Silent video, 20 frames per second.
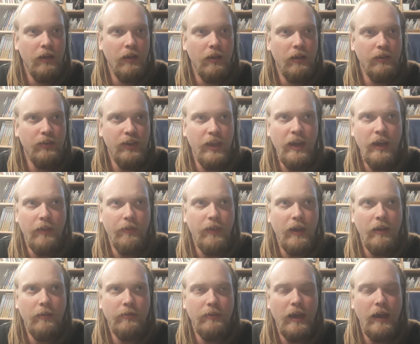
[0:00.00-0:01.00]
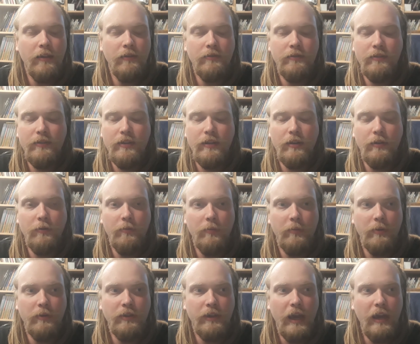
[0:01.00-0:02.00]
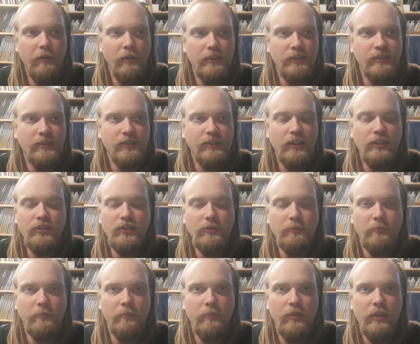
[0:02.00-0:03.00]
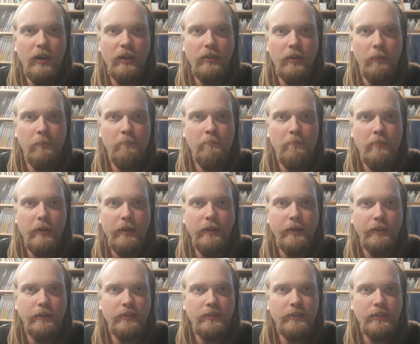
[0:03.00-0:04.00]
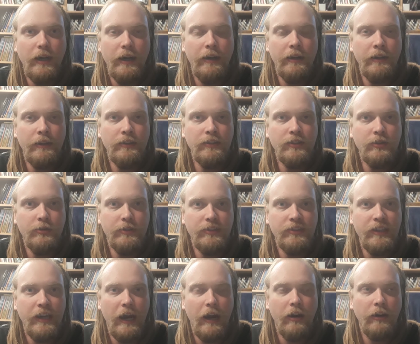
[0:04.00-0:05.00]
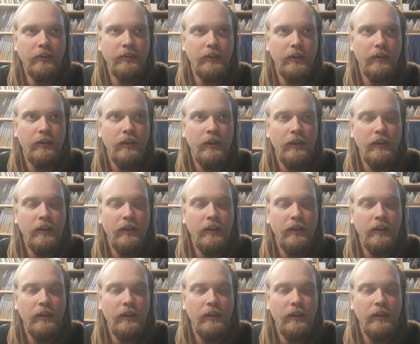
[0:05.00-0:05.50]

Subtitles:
yeah, that gave us such another big insight into his character.